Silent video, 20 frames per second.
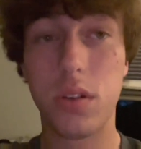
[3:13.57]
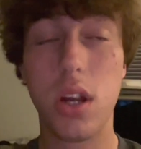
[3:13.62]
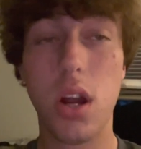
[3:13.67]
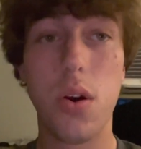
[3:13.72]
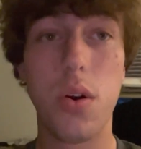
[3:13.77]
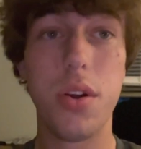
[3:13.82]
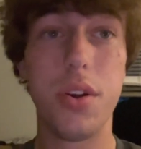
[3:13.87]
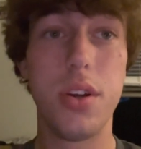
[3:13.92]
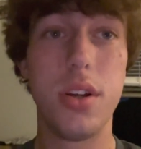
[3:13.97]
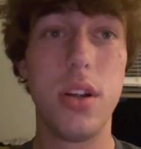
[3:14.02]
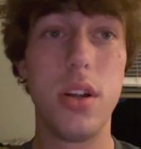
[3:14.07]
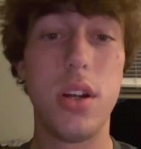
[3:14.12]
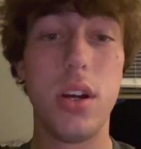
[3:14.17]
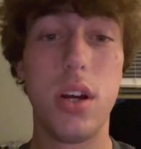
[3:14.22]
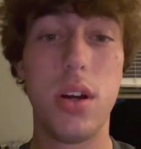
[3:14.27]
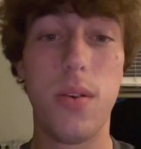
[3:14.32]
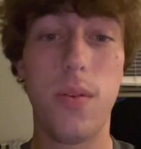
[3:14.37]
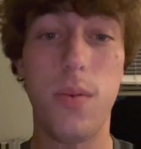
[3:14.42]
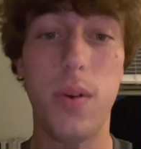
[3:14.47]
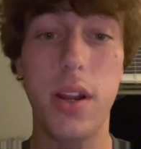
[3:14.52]
going
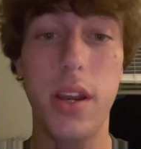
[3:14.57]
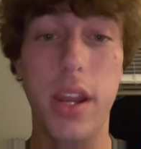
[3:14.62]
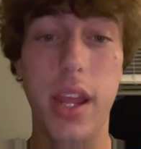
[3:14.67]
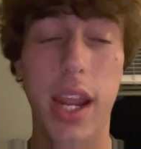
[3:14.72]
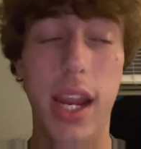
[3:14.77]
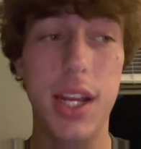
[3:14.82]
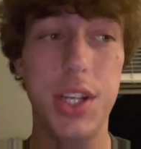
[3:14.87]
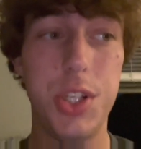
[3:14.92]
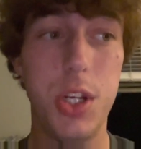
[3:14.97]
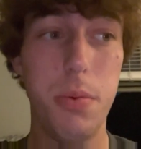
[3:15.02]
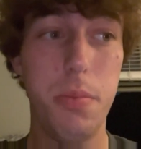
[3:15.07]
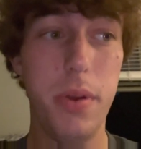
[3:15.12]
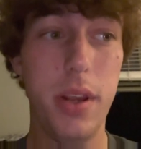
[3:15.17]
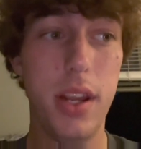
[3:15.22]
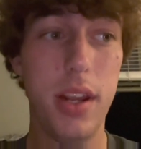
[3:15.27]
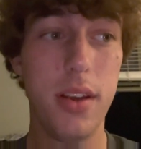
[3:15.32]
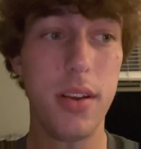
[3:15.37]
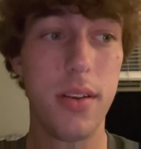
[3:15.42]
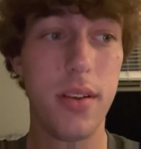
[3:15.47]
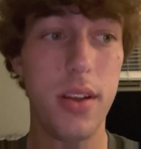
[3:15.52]
a run to
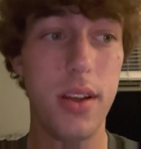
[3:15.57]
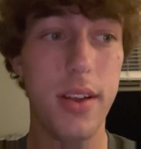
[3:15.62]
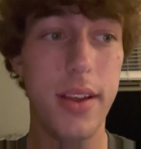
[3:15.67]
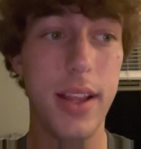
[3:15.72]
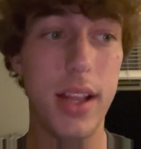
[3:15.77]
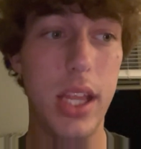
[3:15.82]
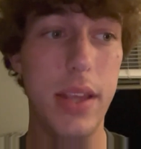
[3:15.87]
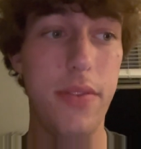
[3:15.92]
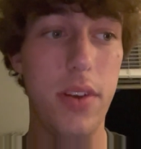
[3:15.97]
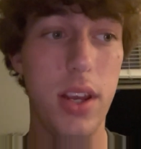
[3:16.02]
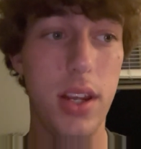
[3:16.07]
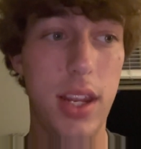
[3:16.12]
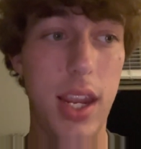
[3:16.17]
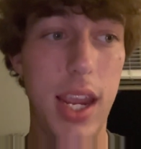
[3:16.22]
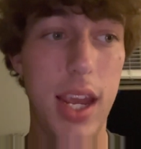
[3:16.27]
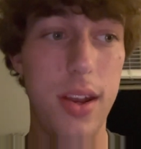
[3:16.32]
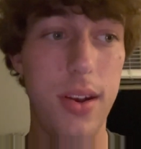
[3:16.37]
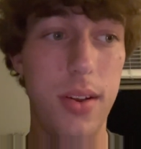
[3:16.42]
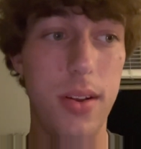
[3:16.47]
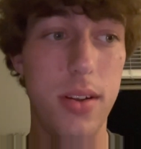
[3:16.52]
HEB and leaving a
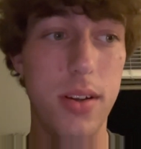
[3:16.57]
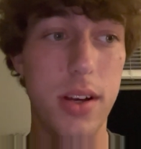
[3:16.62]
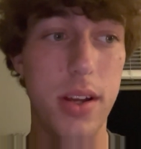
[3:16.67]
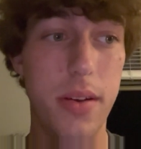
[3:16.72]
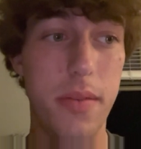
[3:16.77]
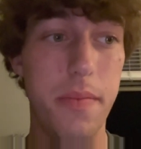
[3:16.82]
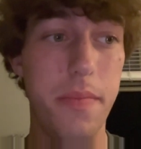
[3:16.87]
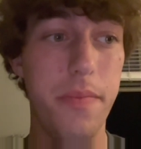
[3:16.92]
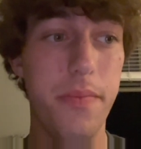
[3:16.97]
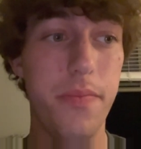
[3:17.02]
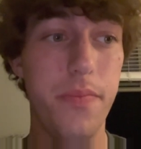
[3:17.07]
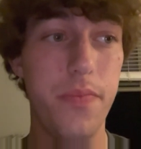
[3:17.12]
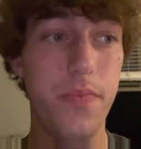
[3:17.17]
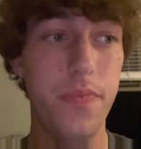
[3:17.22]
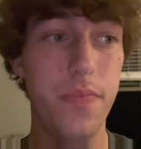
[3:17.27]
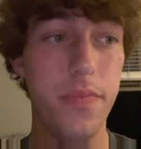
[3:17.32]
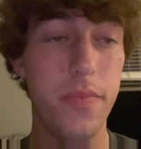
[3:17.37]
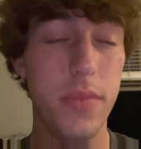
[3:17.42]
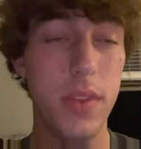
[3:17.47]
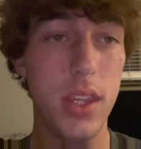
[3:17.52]
candle on.
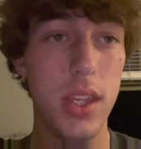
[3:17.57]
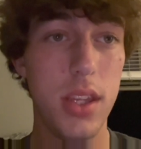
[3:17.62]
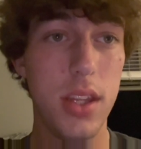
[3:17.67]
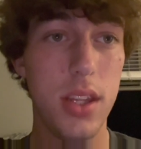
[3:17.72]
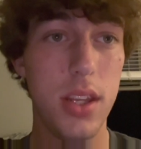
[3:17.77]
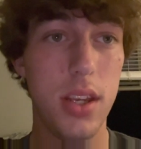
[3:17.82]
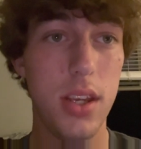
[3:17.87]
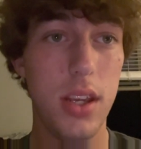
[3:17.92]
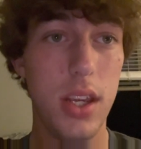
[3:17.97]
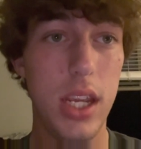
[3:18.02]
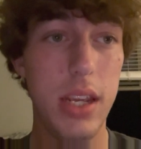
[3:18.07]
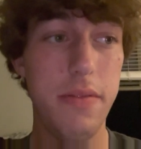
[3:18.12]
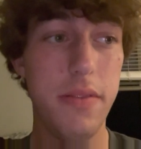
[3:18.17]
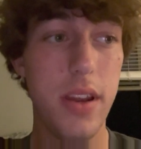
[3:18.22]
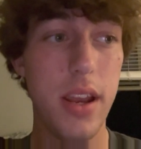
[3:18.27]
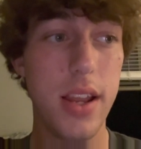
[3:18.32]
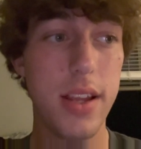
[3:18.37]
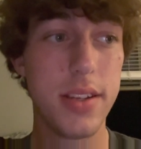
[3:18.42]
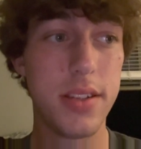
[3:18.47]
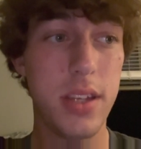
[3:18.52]
Even
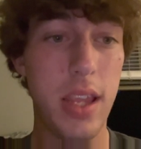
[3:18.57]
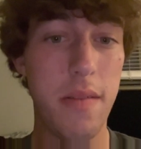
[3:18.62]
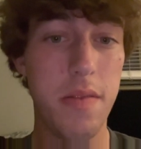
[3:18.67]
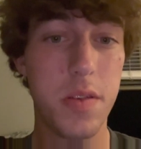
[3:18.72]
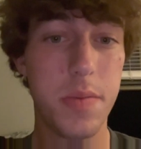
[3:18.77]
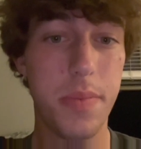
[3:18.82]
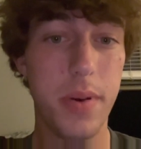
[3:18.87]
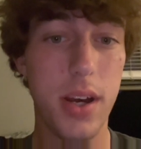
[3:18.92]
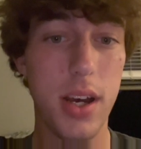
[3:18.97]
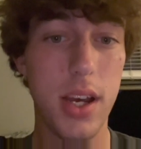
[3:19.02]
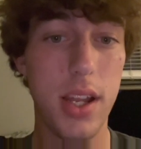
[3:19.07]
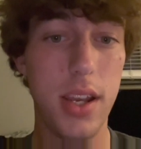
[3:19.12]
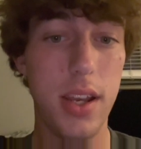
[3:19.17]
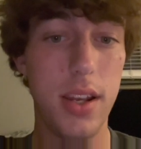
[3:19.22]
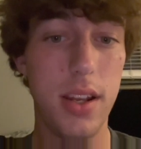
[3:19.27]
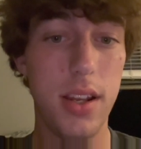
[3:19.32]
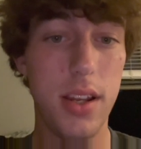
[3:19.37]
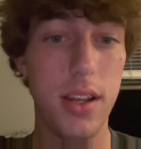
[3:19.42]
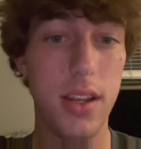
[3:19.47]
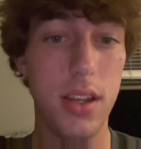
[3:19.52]
in a safe spot,
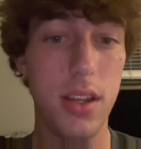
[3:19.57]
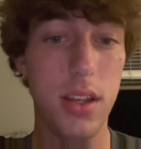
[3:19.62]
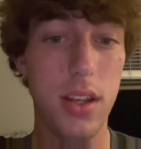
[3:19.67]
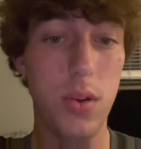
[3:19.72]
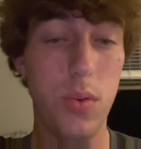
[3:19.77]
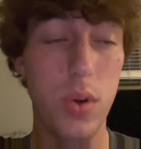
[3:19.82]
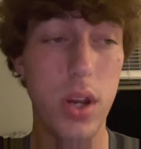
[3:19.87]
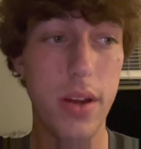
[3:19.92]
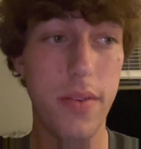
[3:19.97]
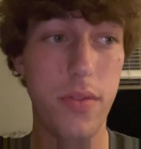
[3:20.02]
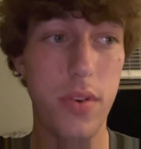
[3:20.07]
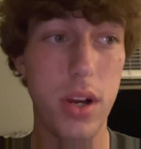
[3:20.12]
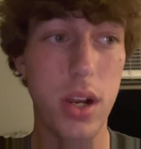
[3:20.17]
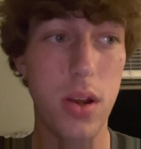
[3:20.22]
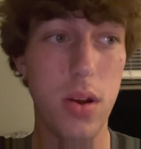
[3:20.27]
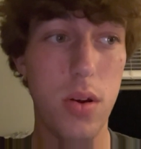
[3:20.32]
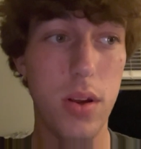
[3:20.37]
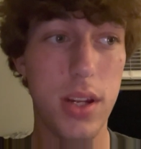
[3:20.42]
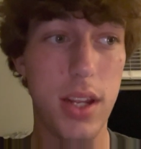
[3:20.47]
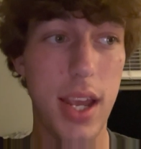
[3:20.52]
you never
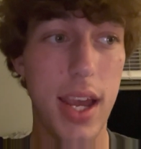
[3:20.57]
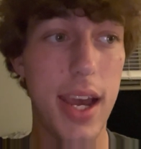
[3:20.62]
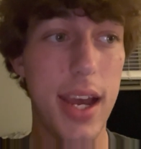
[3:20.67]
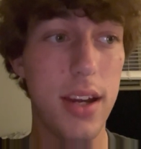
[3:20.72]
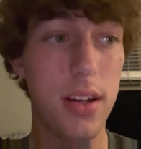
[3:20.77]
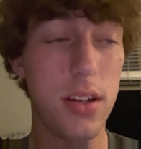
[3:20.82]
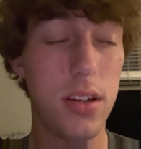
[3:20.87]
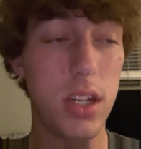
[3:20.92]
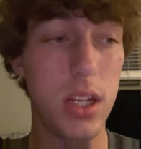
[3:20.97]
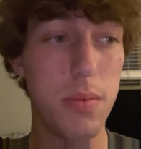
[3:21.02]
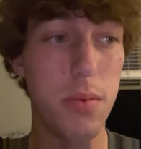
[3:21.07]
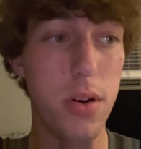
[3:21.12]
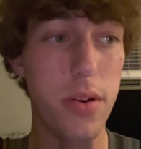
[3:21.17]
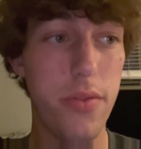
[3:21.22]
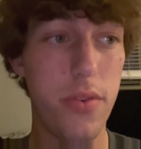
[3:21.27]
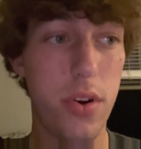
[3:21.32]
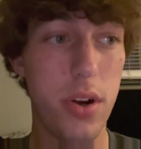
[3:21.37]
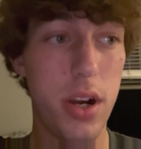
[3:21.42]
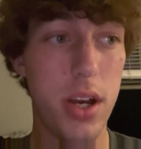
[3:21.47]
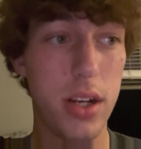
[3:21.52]
know. A cat could come
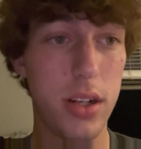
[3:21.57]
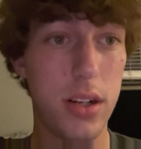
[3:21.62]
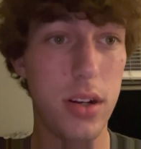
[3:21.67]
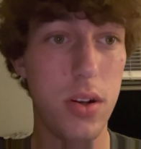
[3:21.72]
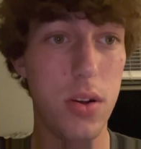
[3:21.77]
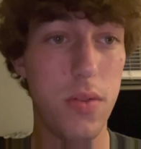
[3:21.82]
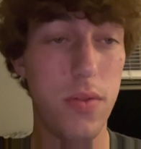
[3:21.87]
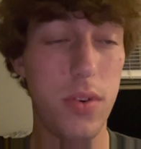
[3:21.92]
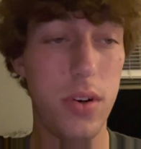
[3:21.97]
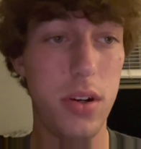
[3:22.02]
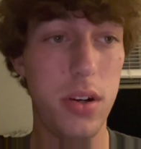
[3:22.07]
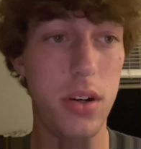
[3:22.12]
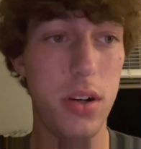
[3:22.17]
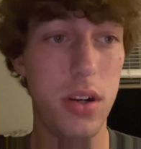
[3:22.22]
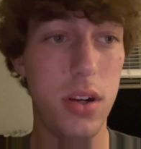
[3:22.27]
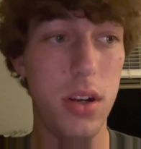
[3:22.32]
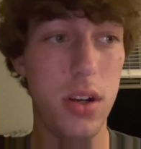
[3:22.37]
over and knock it over